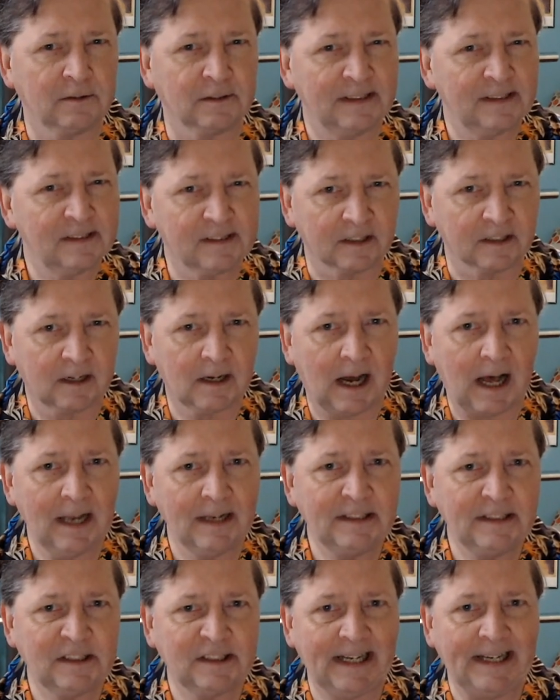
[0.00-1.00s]
This is a
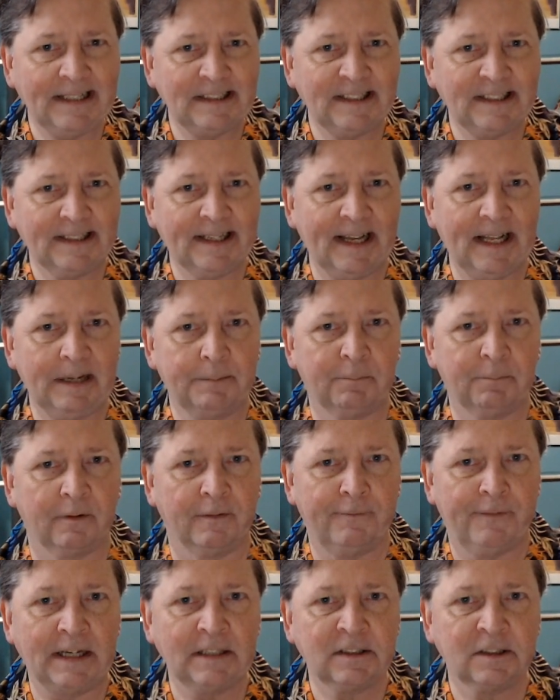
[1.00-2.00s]
college-educated
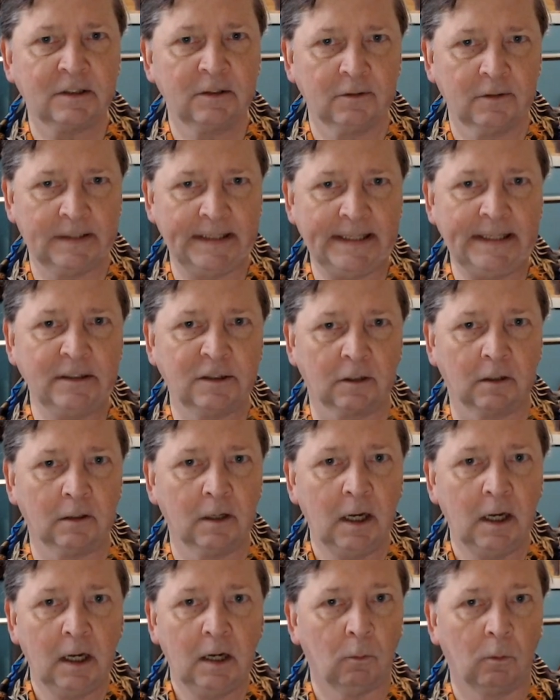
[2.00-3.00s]
professional teacher
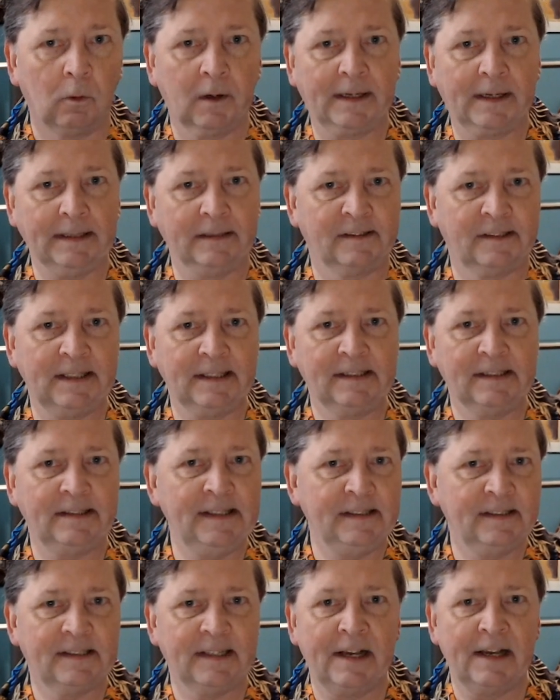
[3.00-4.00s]
working
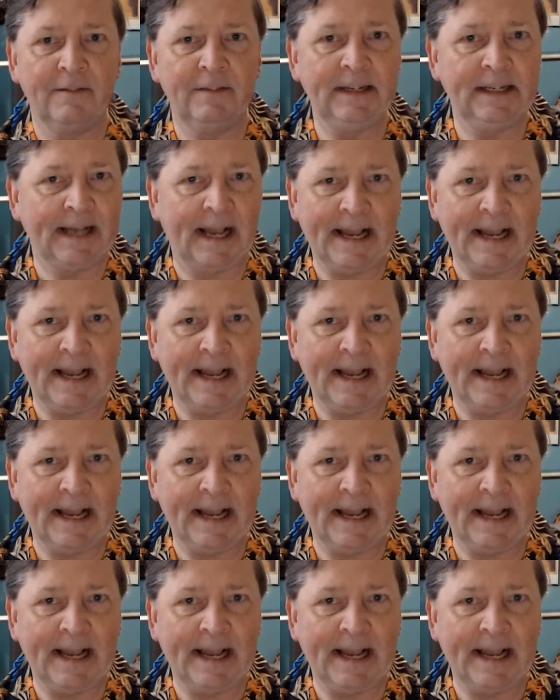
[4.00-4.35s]
60, 70,